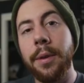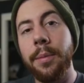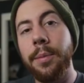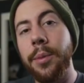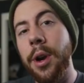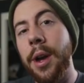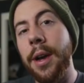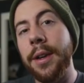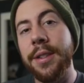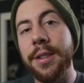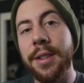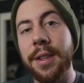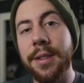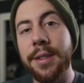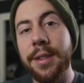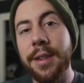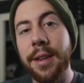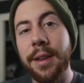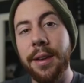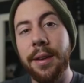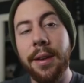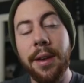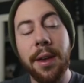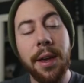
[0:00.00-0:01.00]
You're
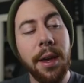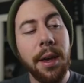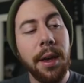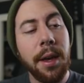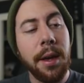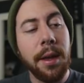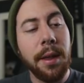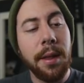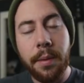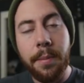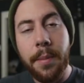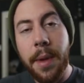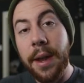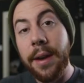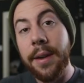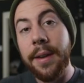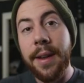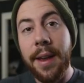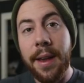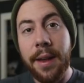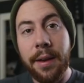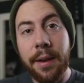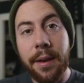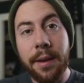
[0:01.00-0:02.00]
processing the
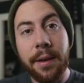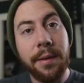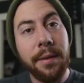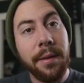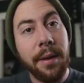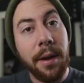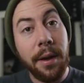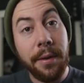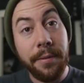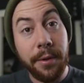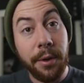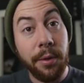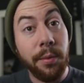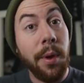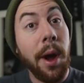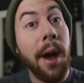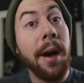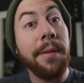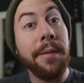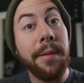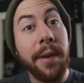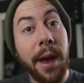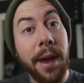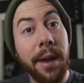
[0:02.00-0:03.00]
metadata of your
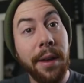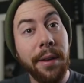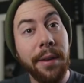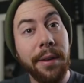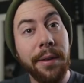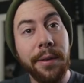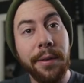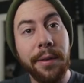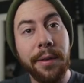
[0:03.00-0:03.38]
raw file.